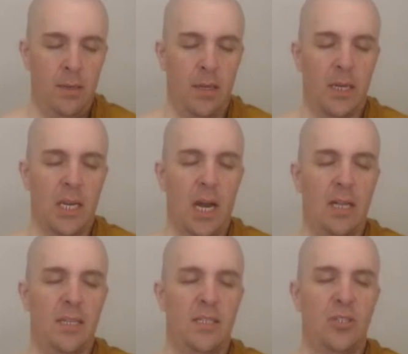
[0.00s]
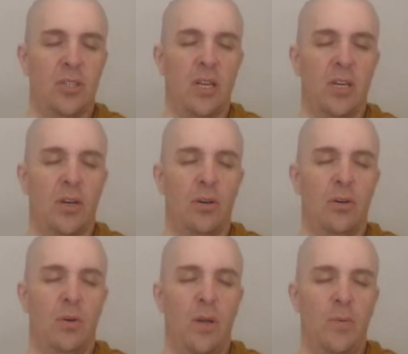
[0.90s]
Acknowledge, let
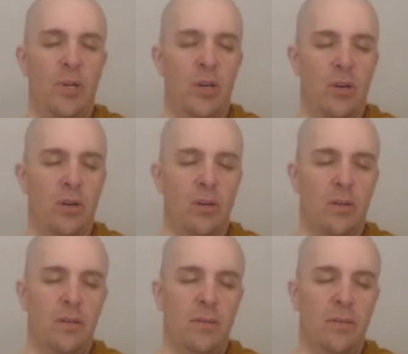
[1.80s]
go, and return.